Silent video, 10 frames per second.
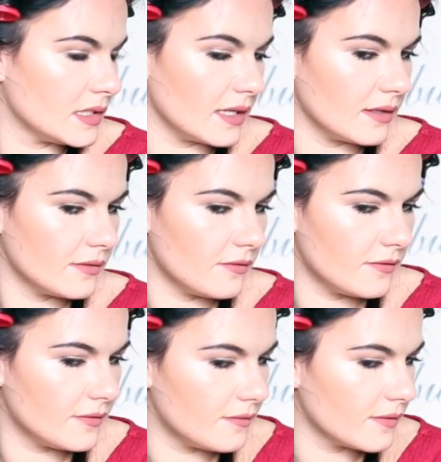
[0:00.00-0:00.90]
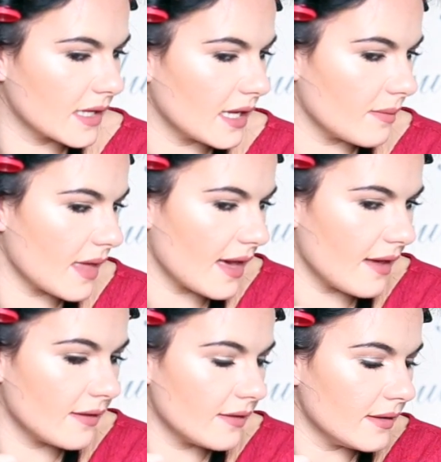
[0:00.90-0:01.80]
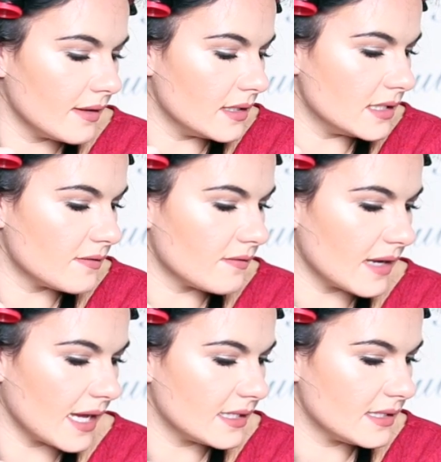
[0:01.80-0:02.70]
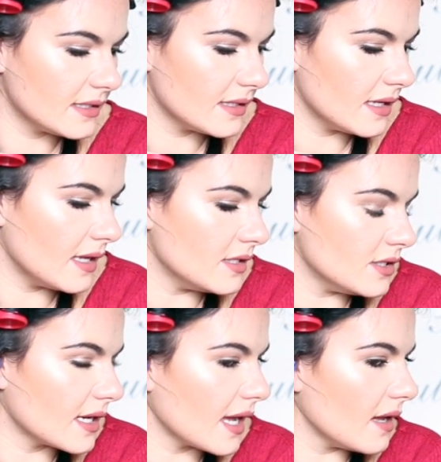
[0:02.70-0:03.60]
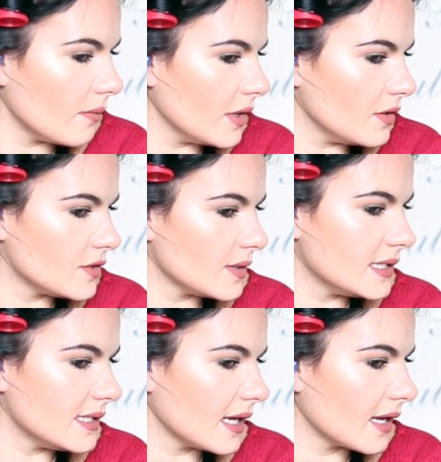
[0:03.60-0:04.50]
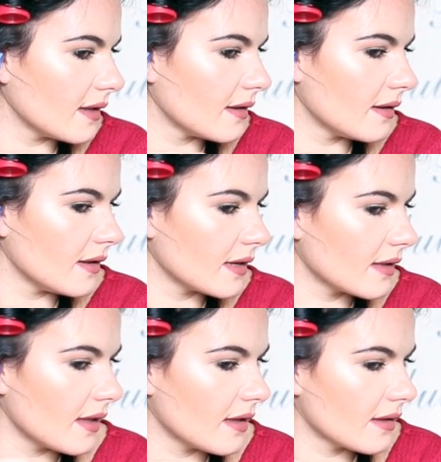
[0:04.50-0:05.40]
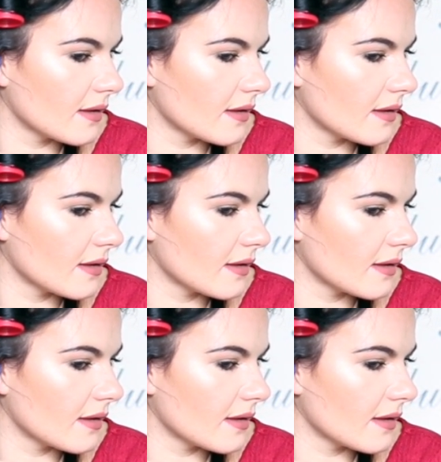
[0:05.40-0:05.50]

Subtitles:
So keep the hair as flat as you can when you're twisting it. Like that.